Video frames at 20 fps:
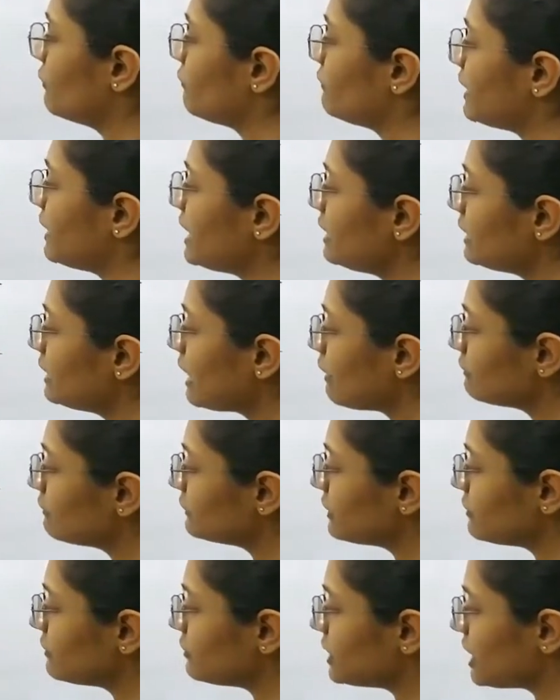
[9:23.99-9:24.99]

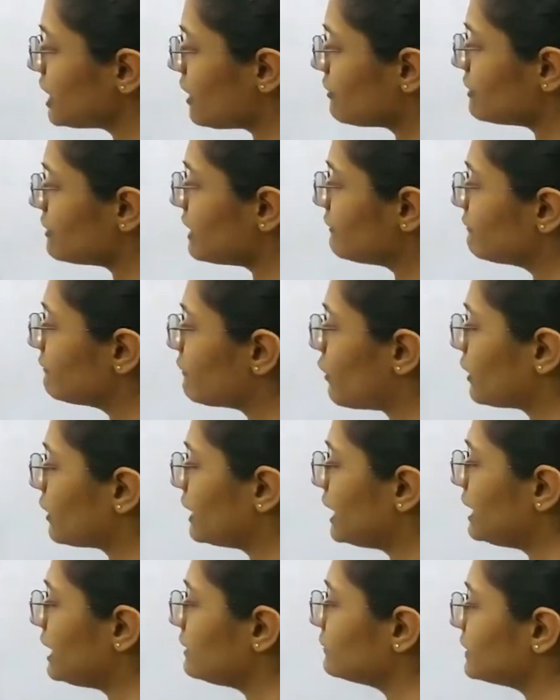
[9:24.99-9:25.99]

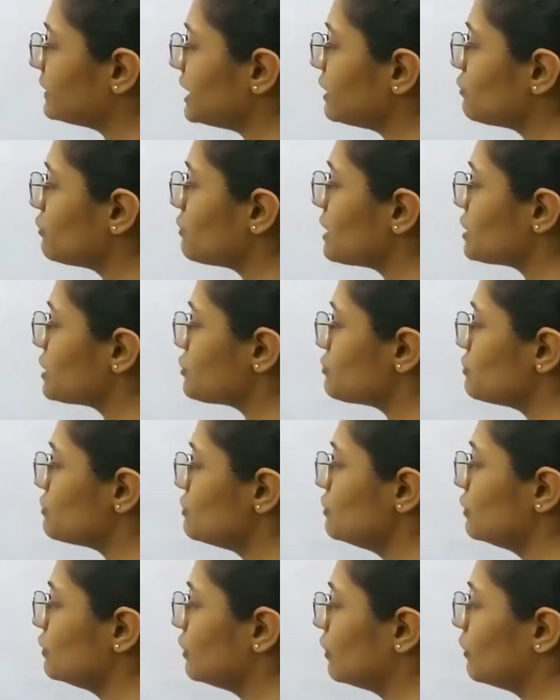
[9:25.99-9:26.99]
15,340 is equal to
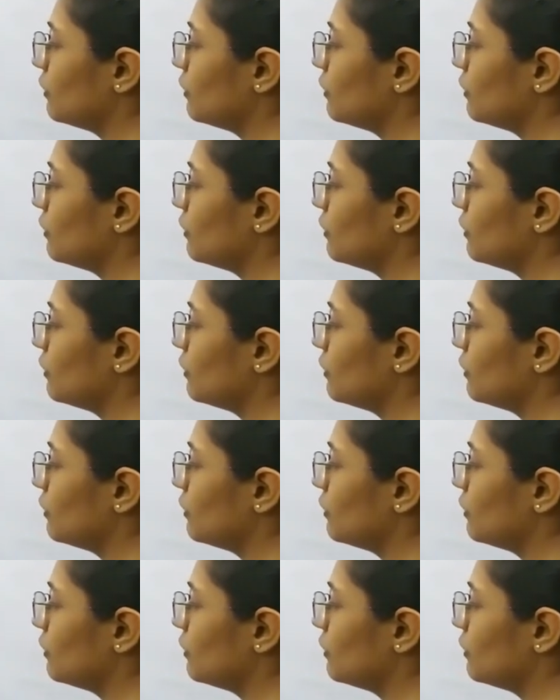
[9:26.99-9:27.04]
